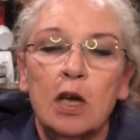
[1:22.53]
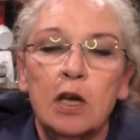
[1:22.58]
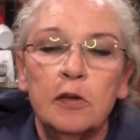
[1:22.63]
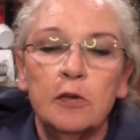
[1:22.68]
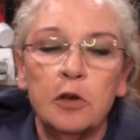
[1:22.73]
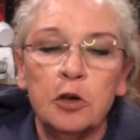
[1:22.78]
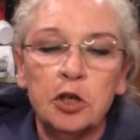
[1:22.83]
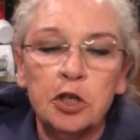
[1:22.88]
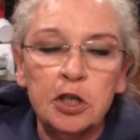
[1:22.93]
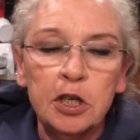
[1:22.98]
and
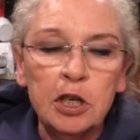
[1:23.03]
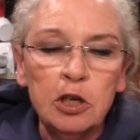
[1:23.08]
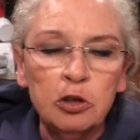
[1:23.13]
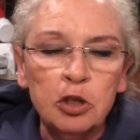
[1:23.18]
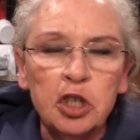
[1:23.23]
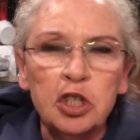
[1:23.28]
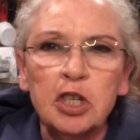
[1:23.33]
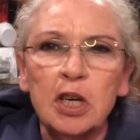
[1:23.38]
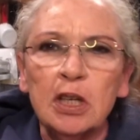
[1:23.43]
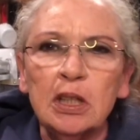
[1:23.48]
they're still
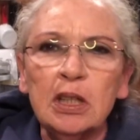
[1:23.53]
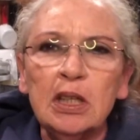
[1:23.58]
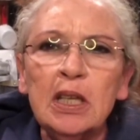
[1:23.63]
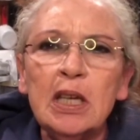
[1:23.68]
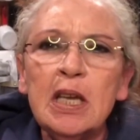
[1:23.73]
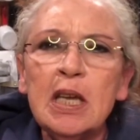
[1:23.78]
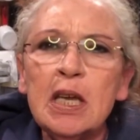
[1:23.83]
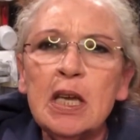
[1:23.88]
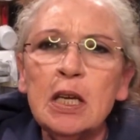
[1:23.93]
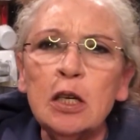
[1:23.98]
just a
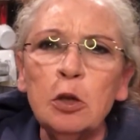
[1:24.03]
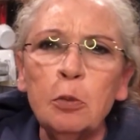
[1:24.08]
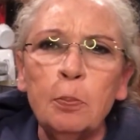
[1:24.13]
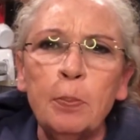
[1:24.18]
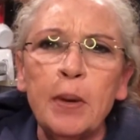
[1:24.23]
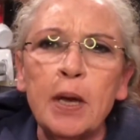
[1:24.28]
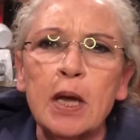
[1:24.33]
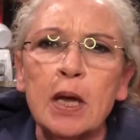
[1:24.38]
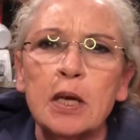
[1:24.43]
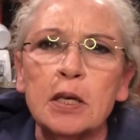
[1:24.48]
little
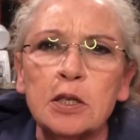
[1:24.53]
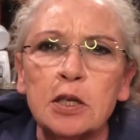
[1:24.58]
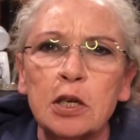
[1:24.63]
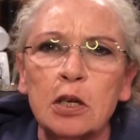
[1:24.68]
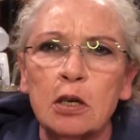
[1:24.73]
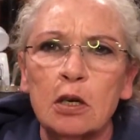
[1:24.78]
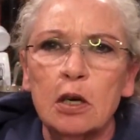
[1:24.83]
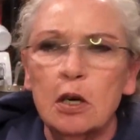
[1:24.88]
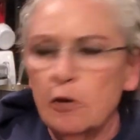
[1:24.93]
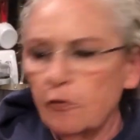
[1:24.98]
bit
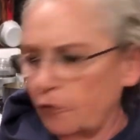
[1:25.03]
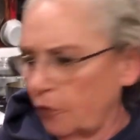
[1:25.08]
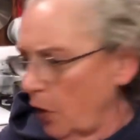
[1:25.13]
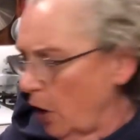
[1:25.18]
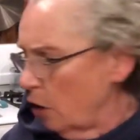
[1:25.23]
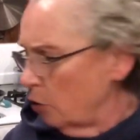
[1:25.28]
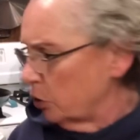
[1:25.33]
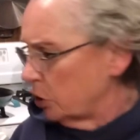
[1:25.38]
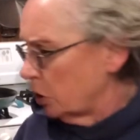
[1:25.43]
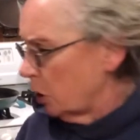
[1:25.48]

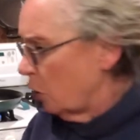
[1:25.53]
frozen,